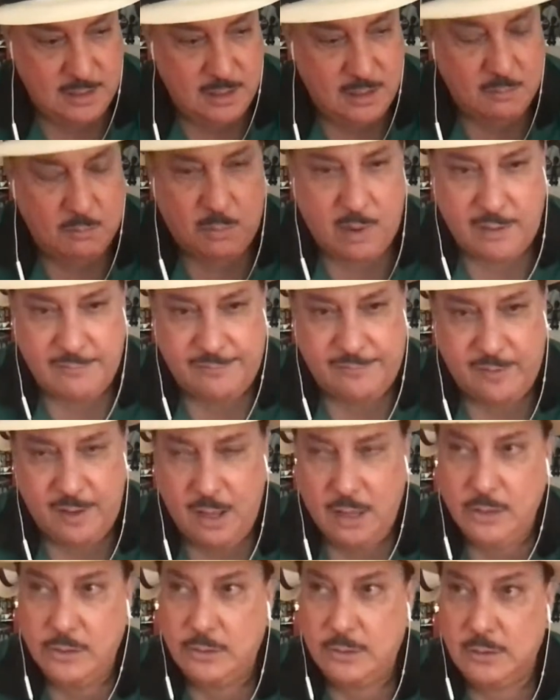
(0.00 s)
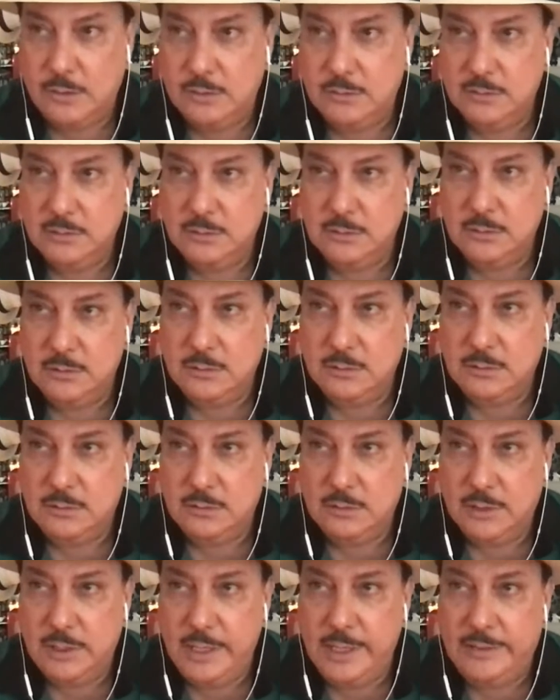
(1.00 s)
My father,
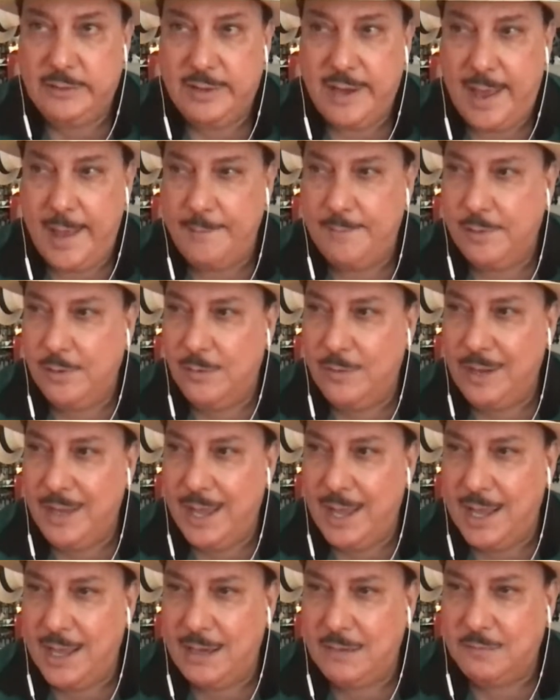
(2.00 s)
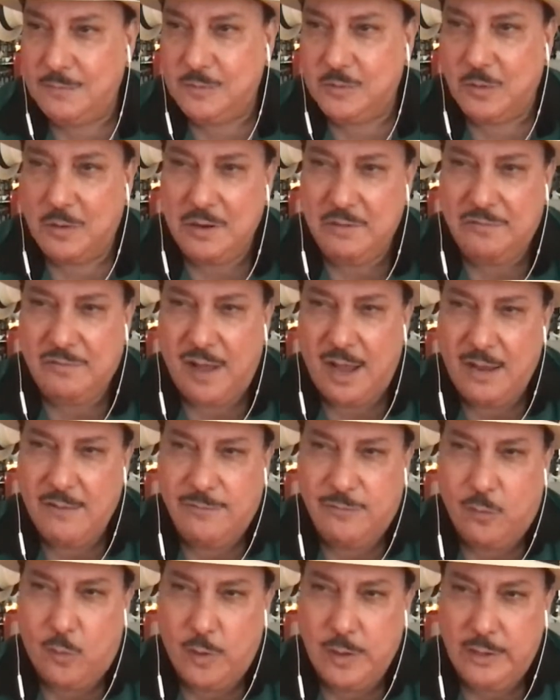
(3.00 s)
in Tampa, we had 35,
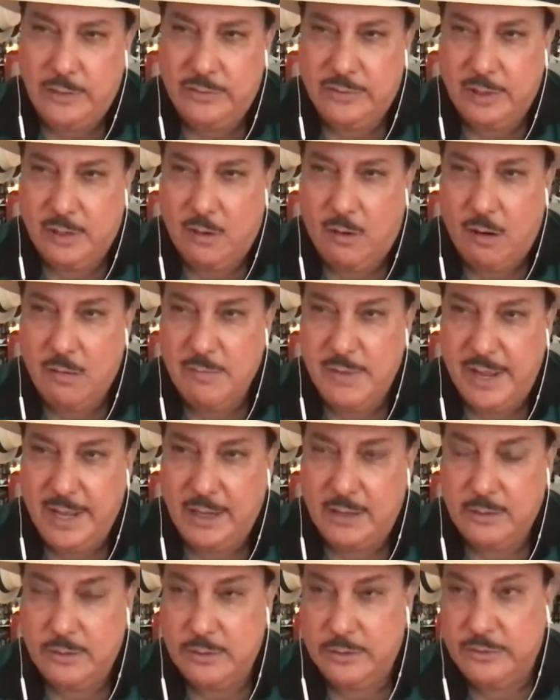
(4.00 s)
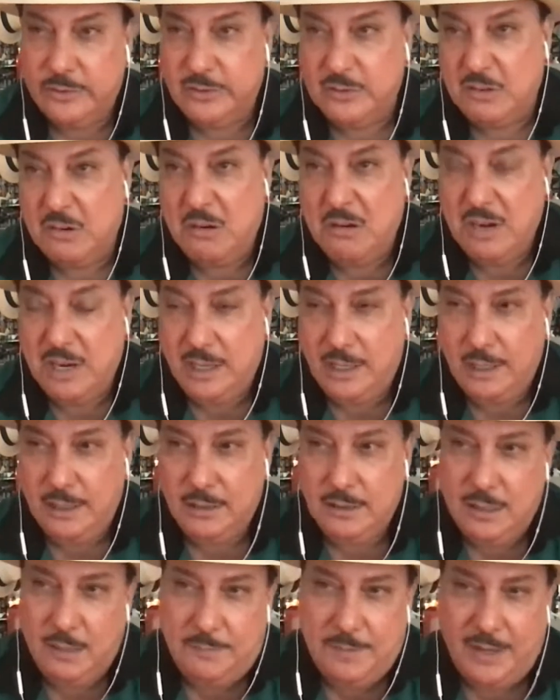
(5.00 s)
40 cigar makers, 30,
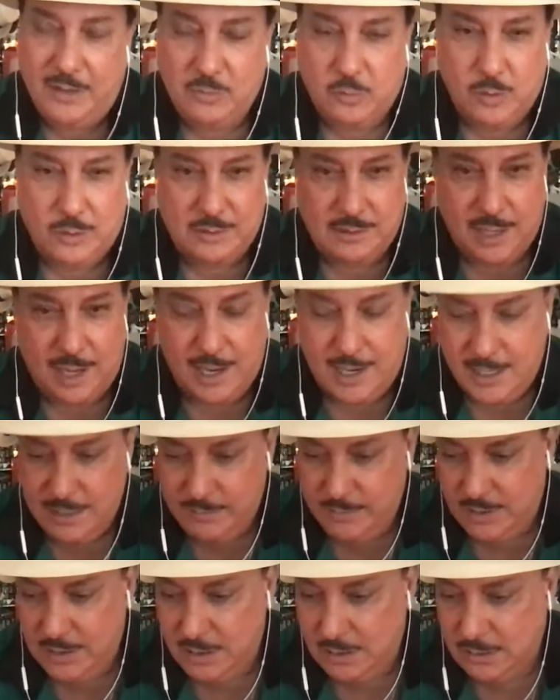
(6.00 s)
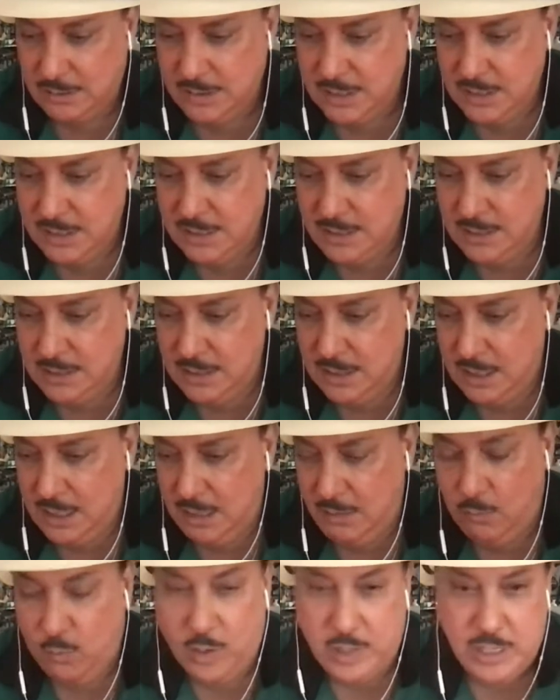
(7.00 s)
depends what time,
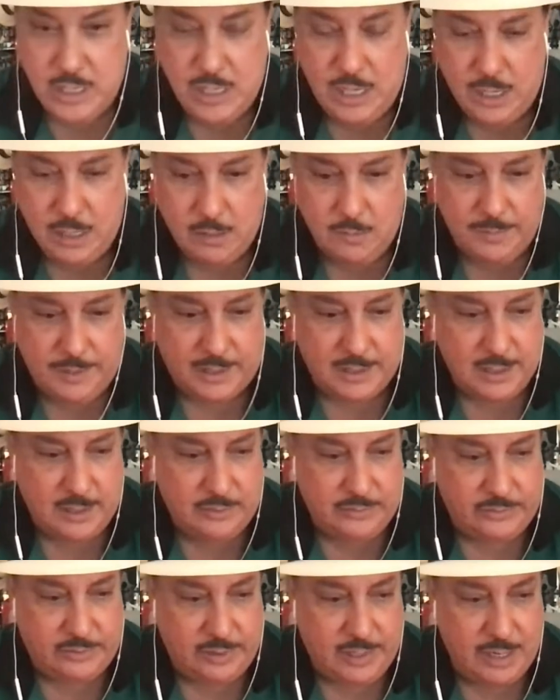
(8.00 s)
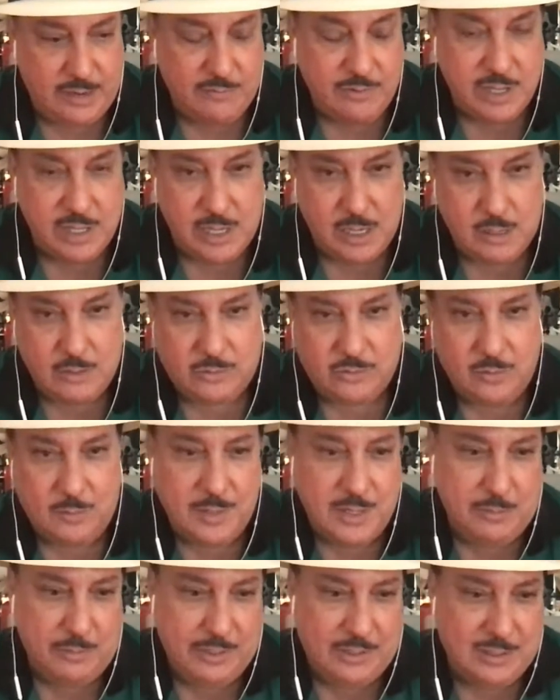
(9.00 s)
what year, because every year
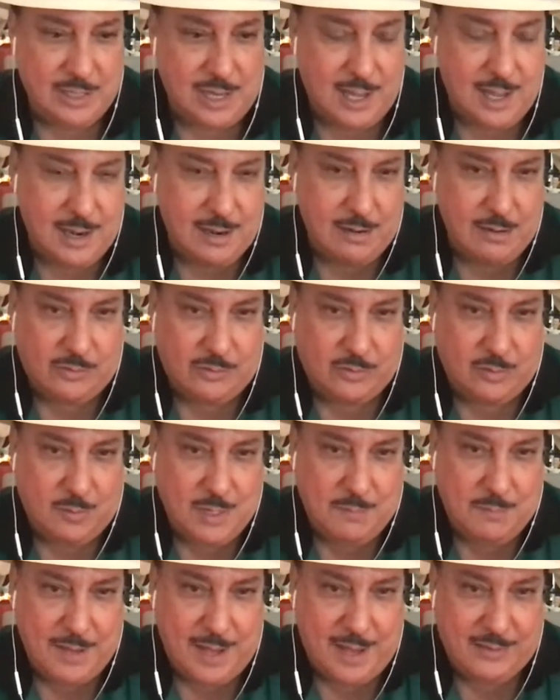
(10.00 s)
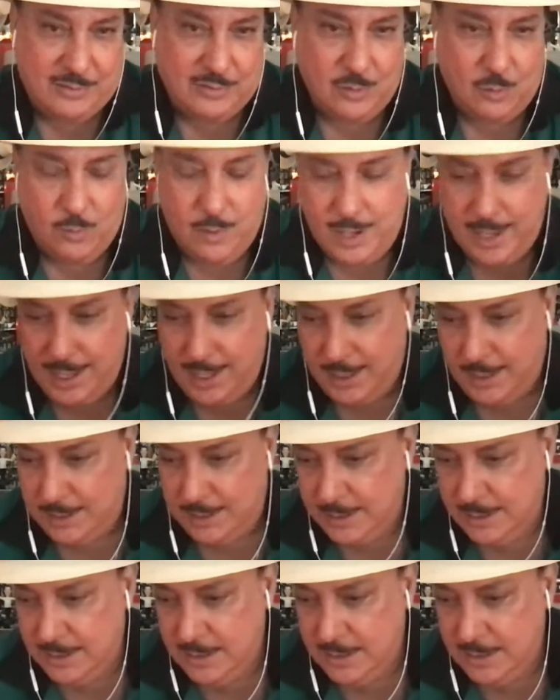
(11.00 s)
somebody retired, somebody passed away.